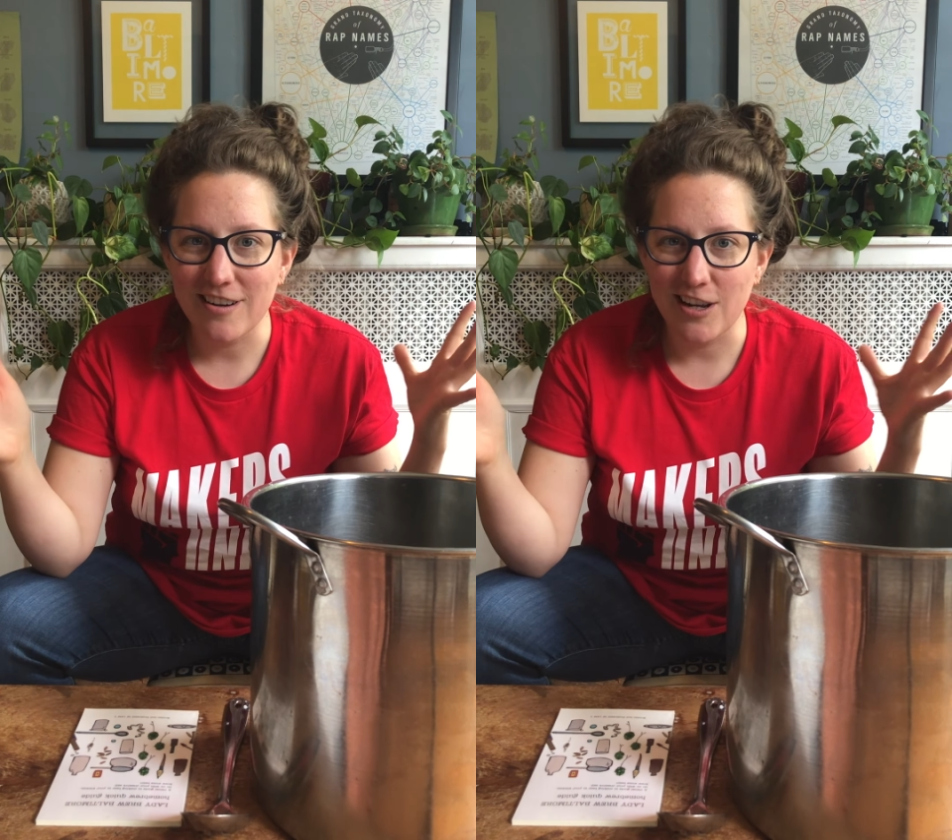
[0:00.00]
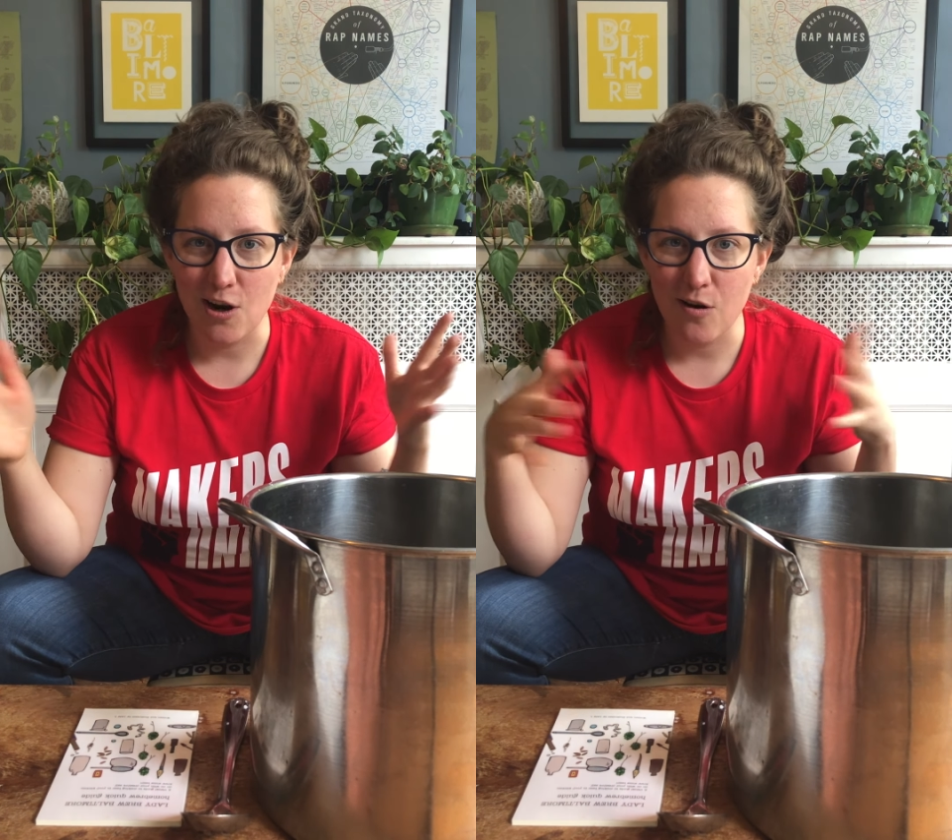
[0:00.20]

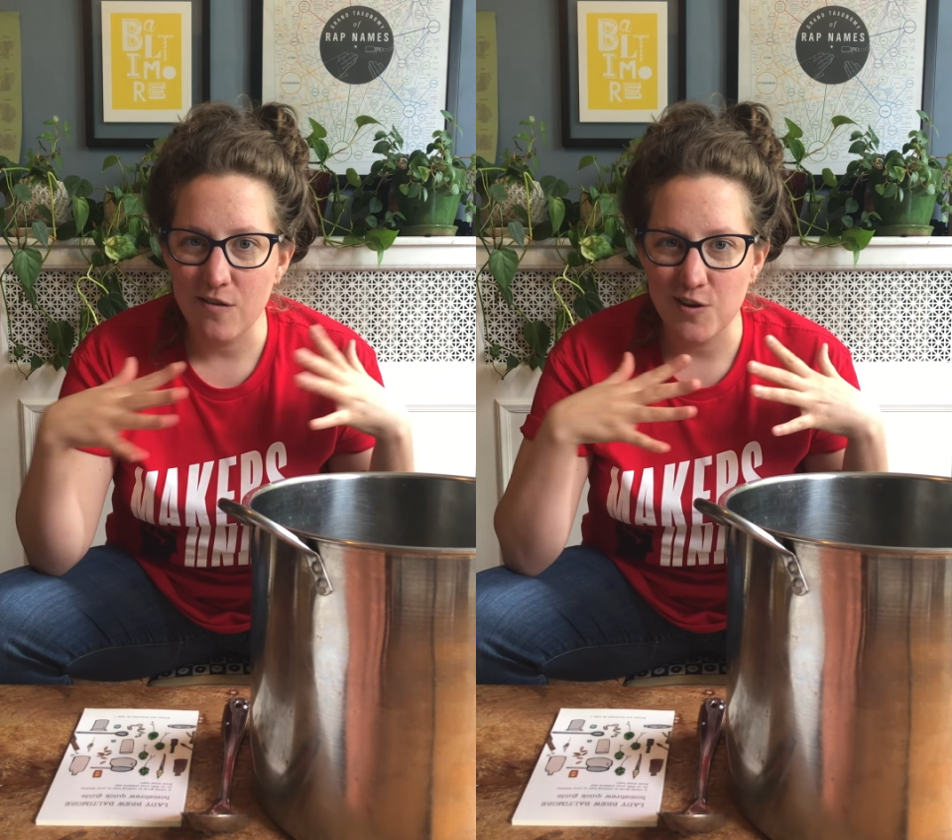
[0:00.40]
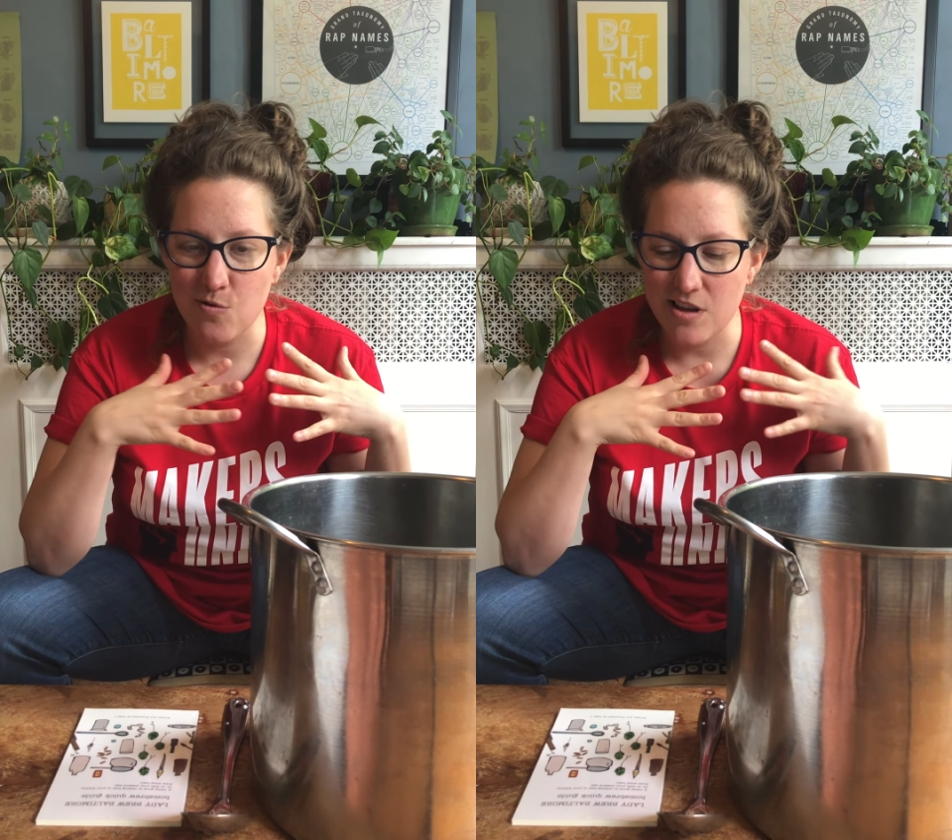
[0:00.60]
You know,
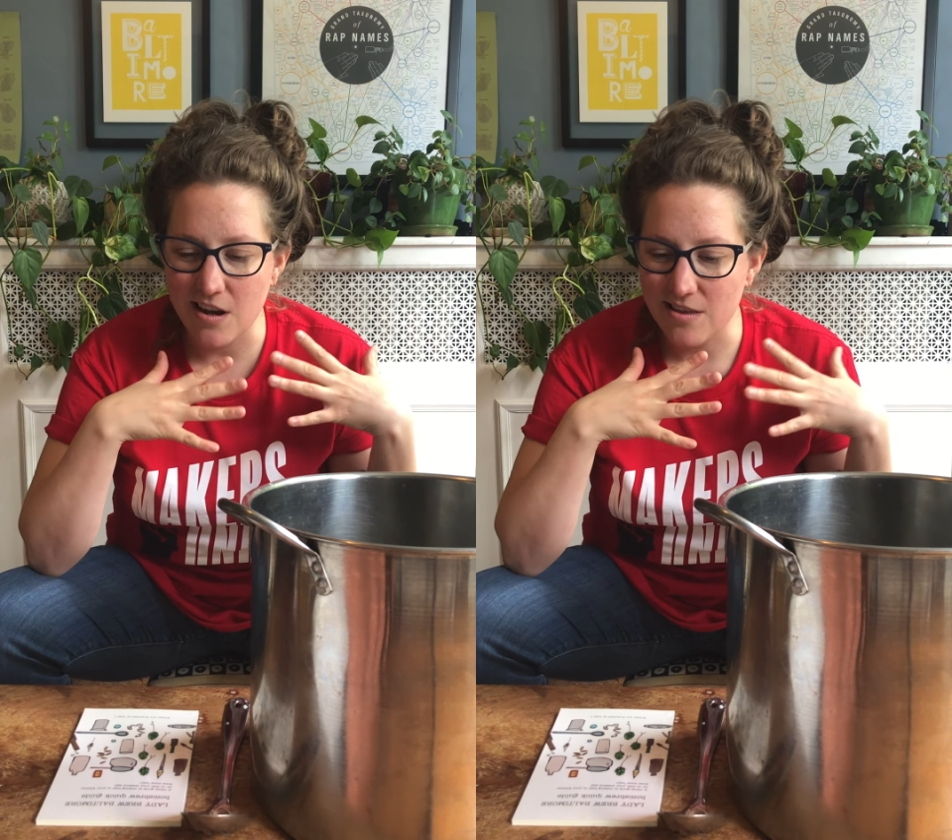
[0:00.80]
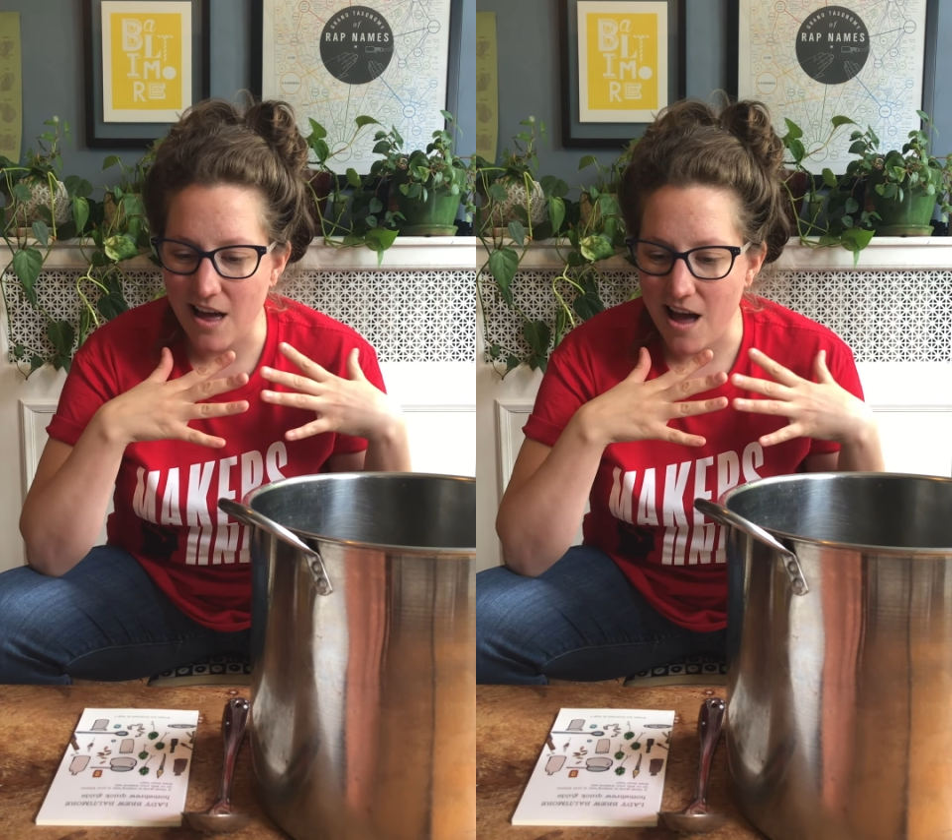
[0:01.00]
if you
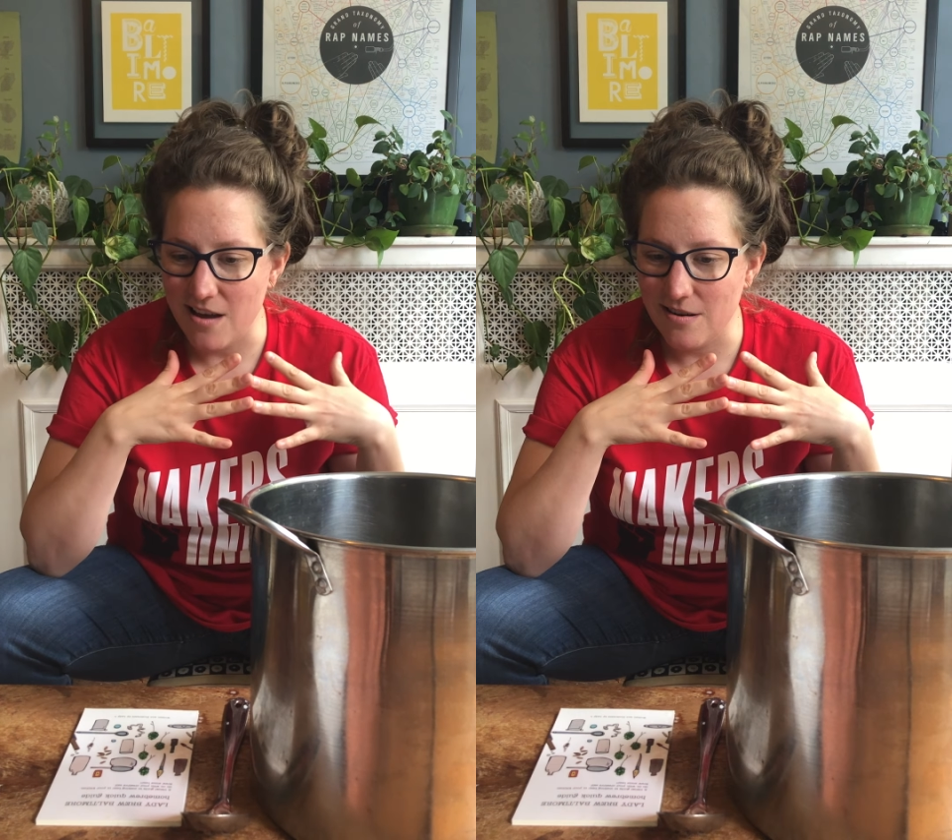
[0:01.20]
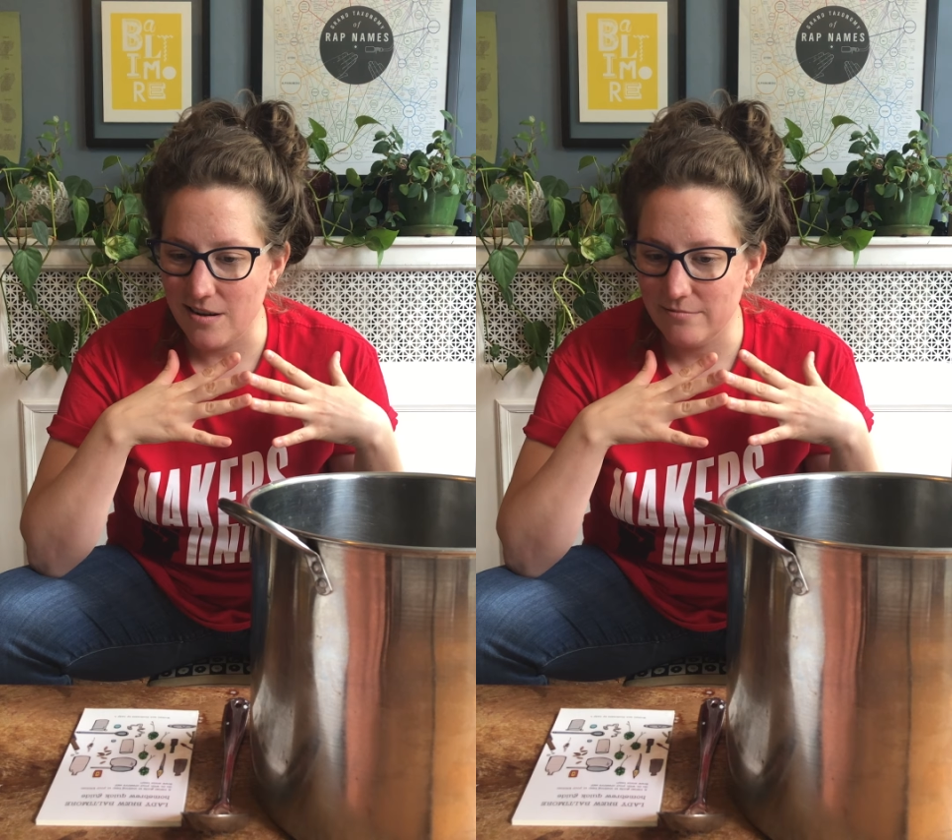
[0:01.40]
think that